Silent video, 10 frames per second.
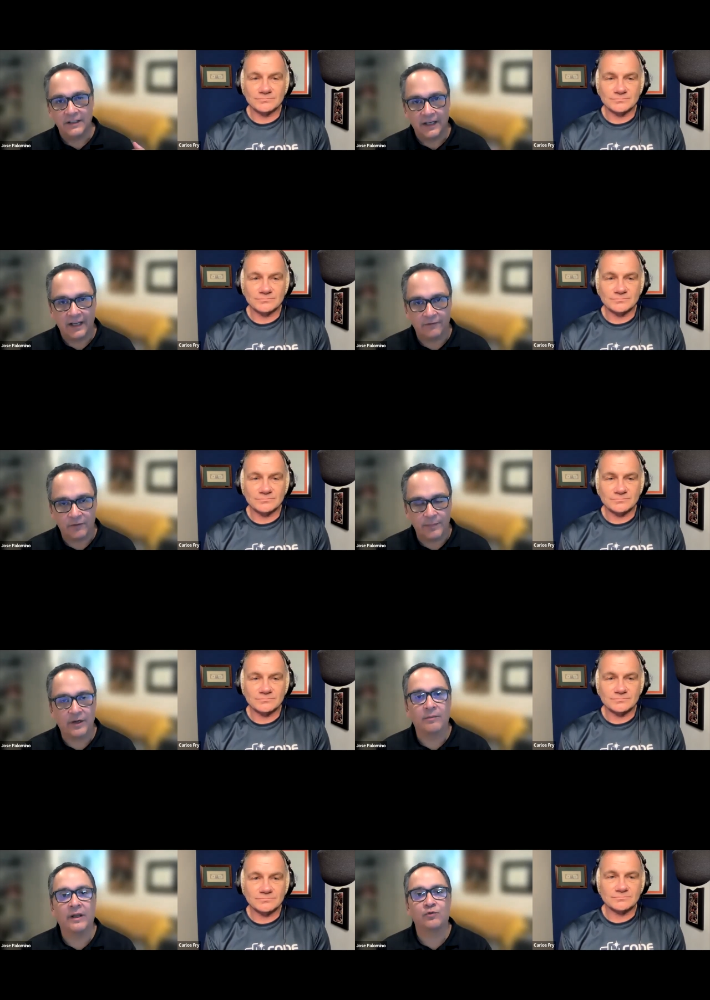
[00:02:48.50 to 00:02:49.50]
Speaker 1: and for
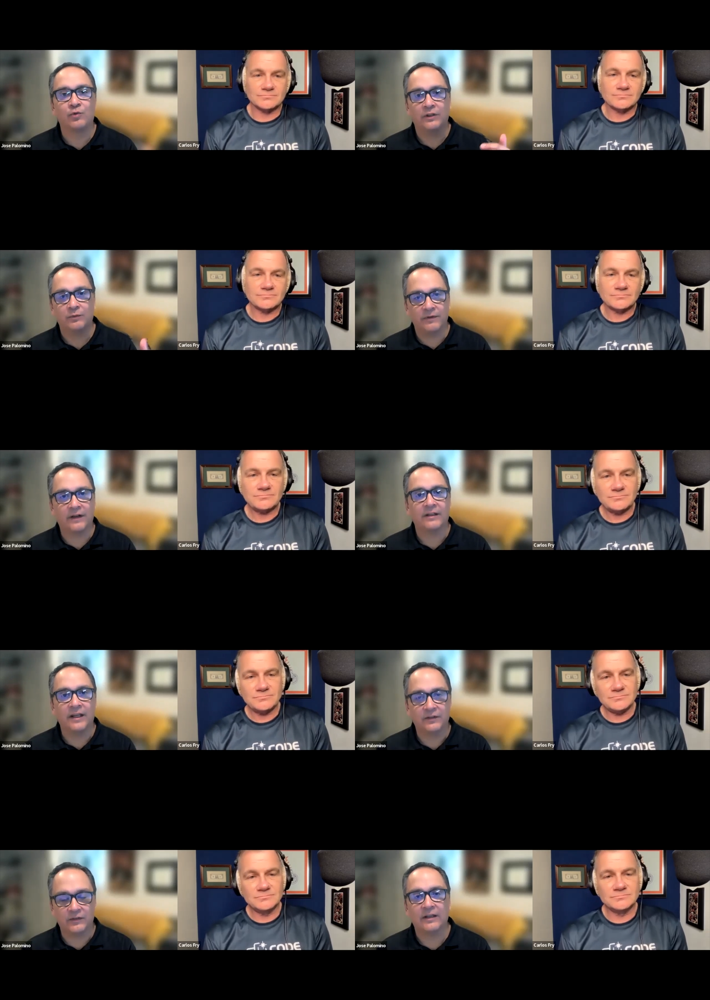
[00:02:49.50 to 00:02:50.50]
better metrics. We've had
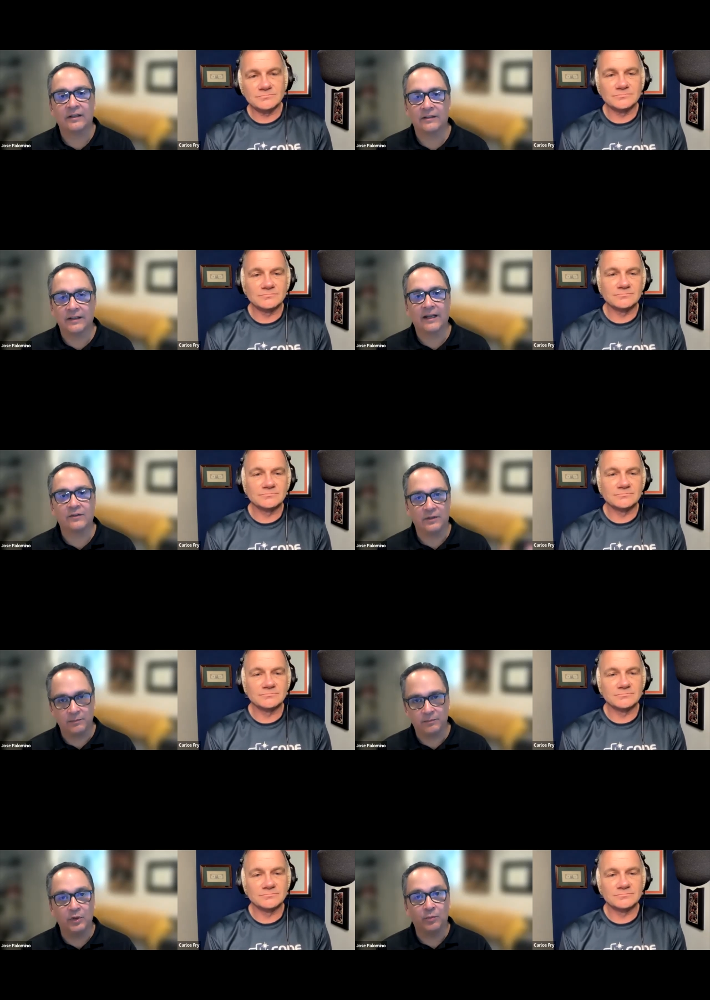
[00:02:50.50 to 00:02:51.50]
guests that actually
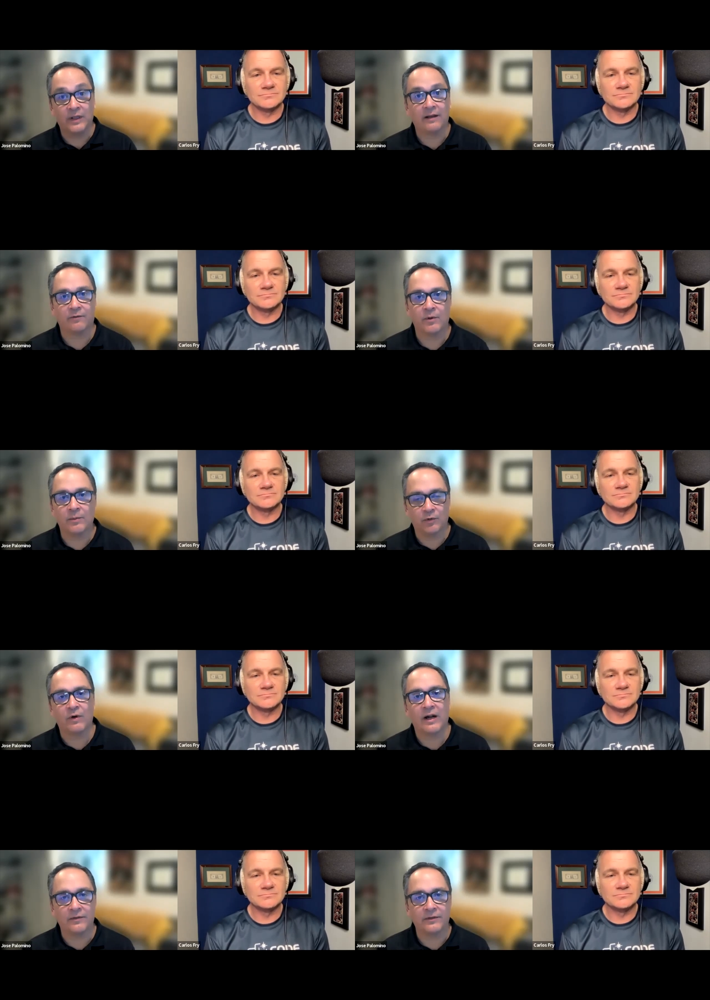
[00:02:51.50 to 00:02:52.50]
build platforms
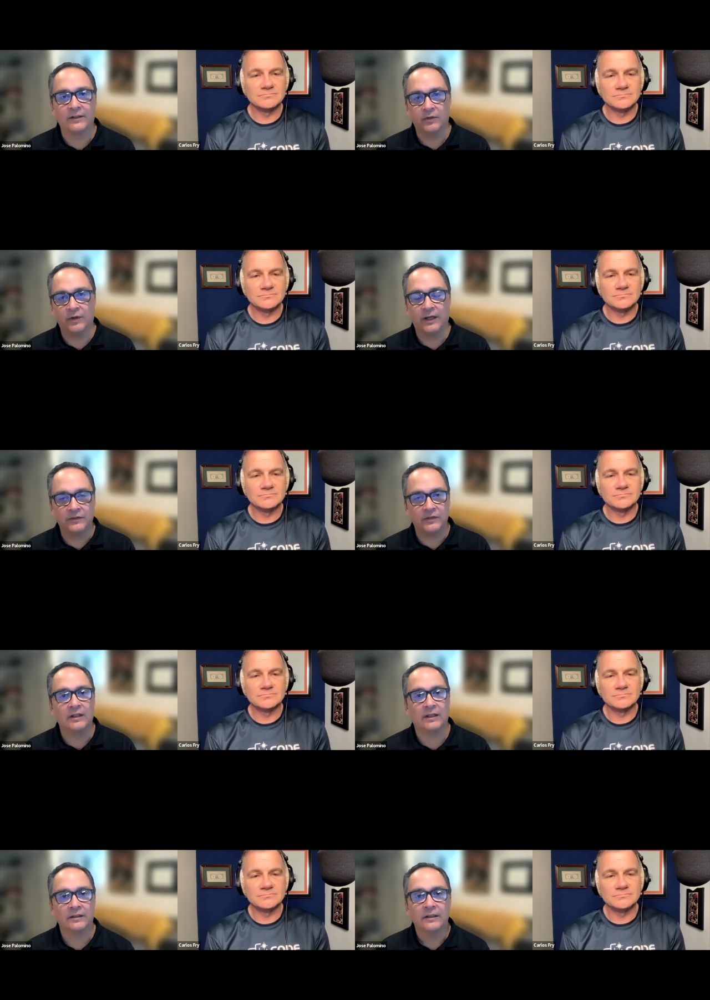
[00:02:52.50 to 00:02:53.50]
around that. So I see
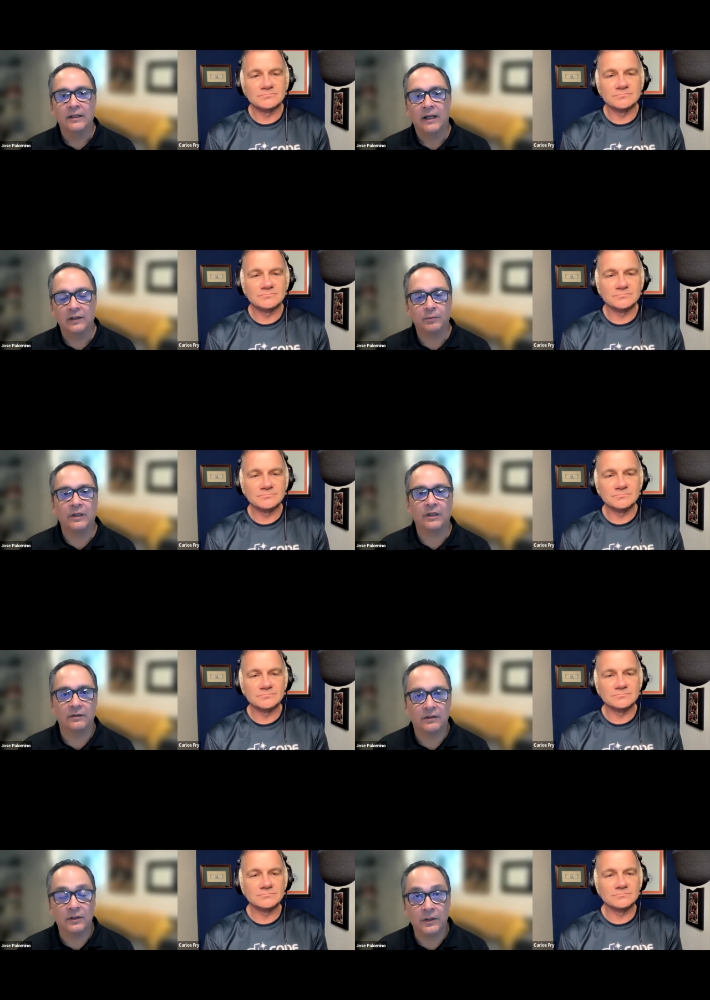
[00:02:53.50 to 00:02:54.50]
that as being
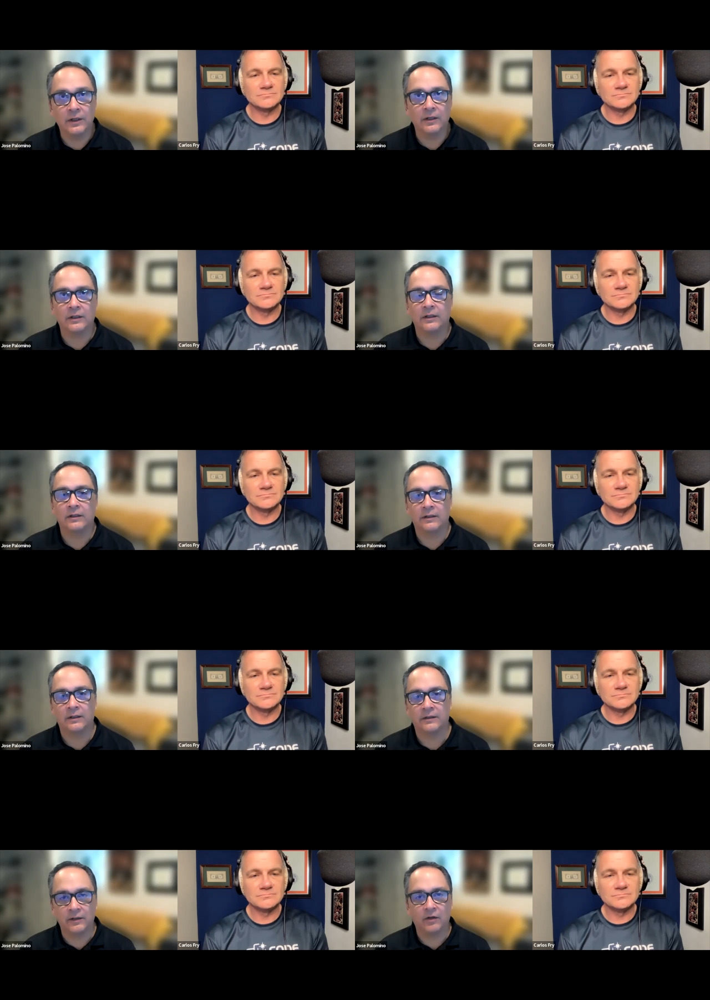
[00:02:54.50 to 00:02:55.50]
clearly
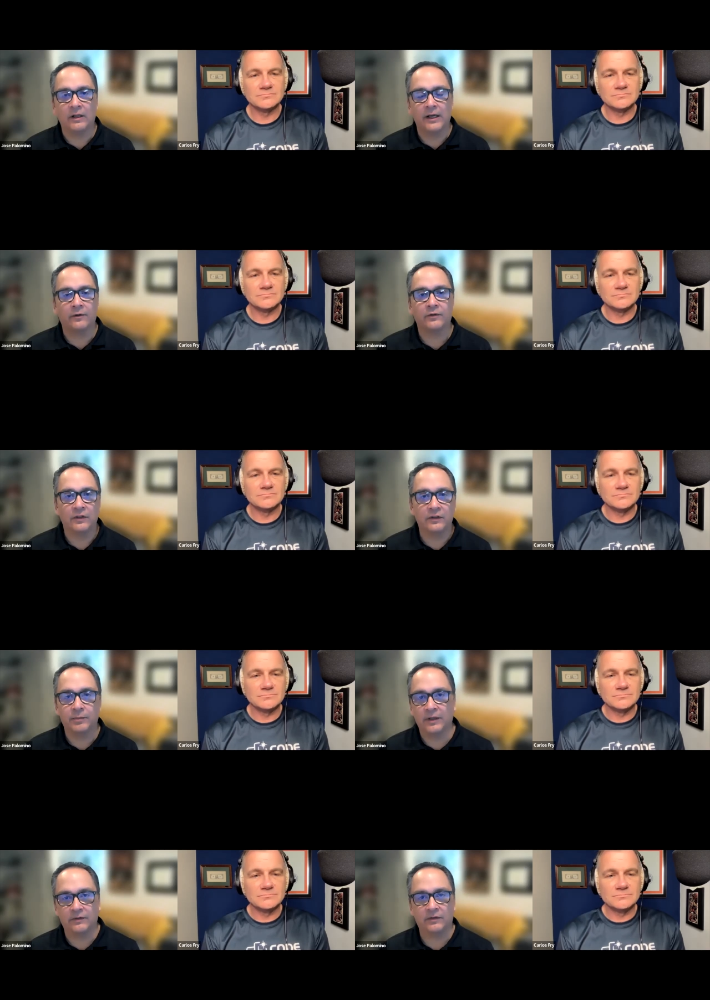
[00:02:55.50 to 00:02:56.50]
the whole IoT
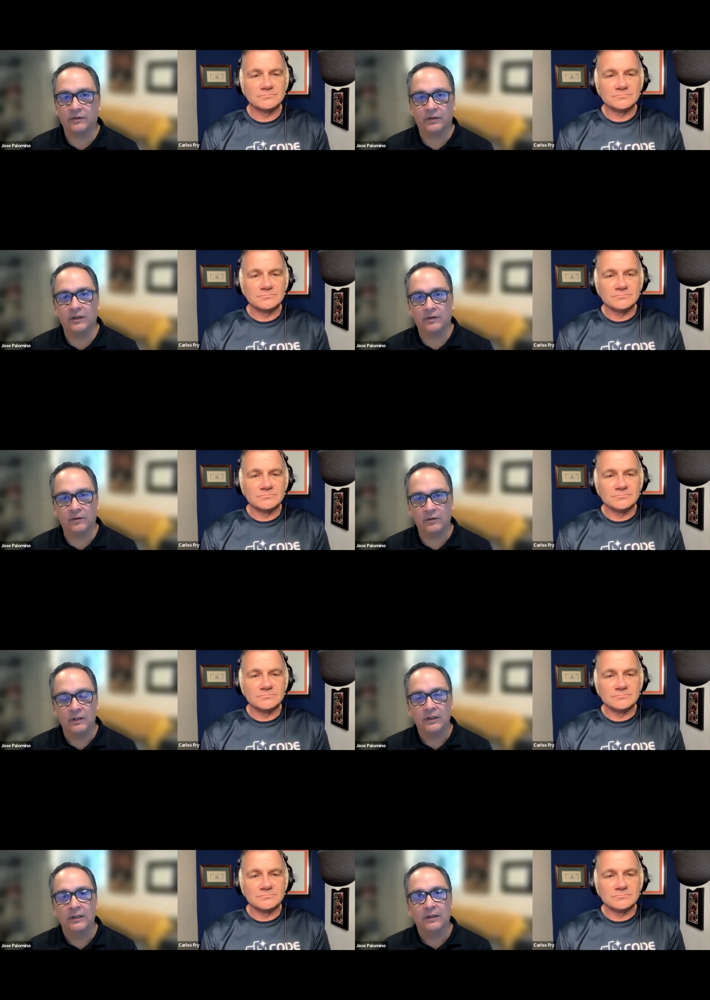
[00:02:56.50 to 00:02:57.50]
space
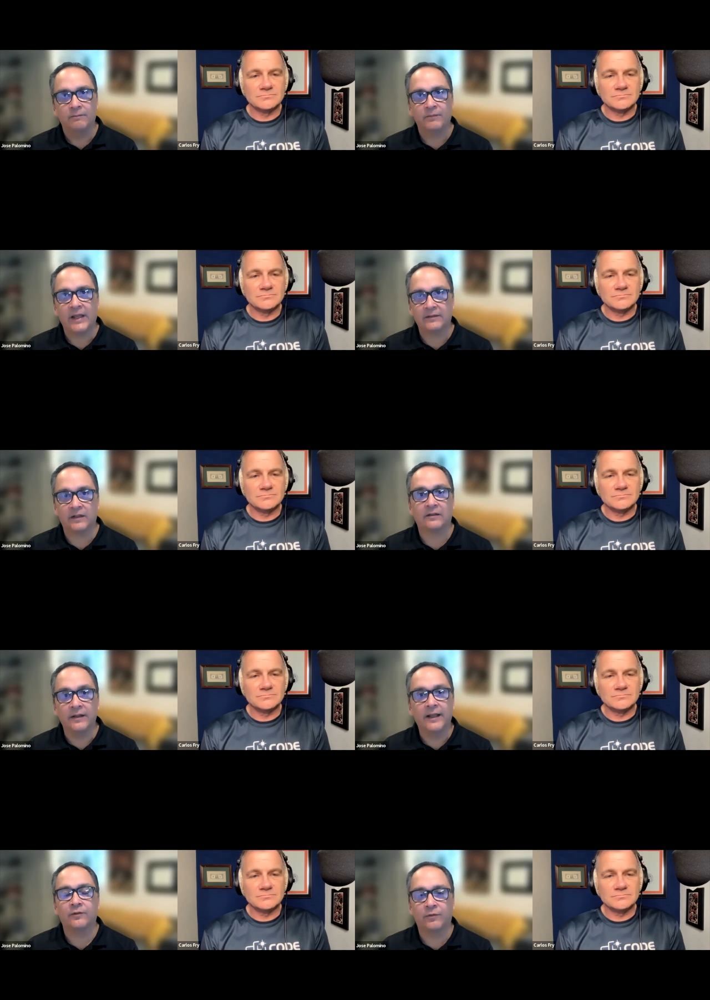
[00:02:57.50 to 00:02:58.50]
that's like the
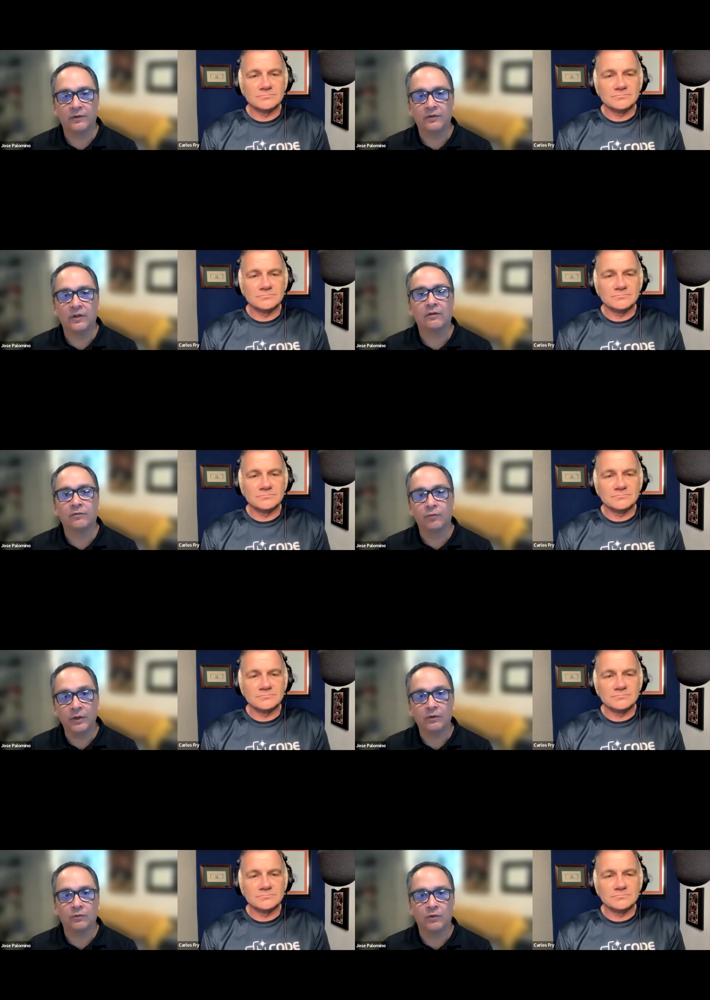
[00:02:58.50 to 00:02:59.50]
next frontier of
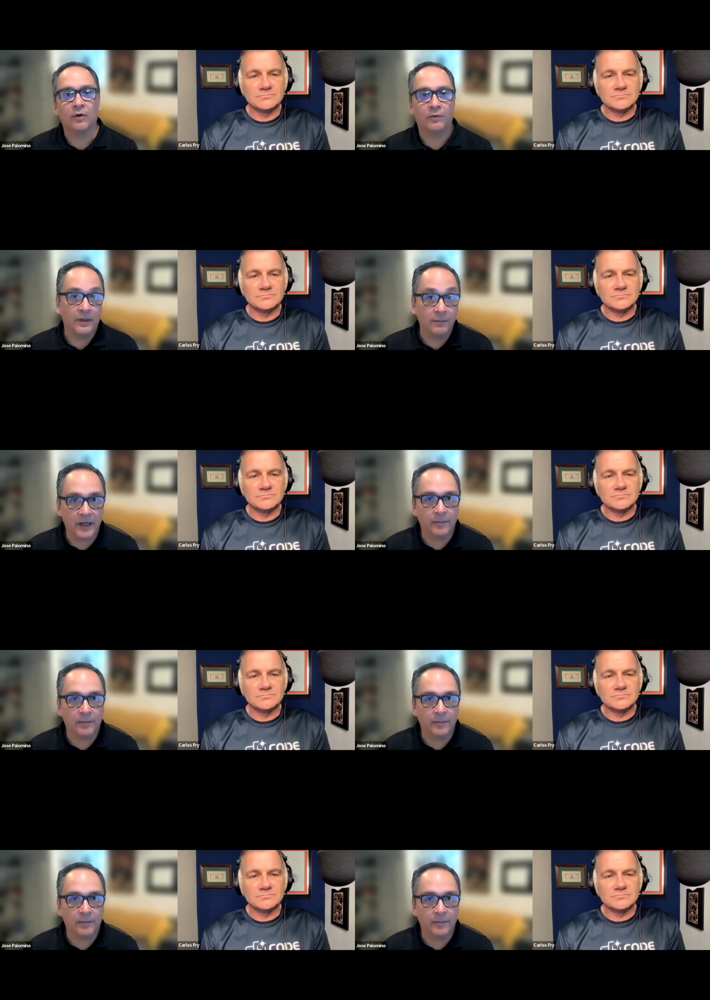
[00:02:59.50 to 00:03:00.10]
real growth, in my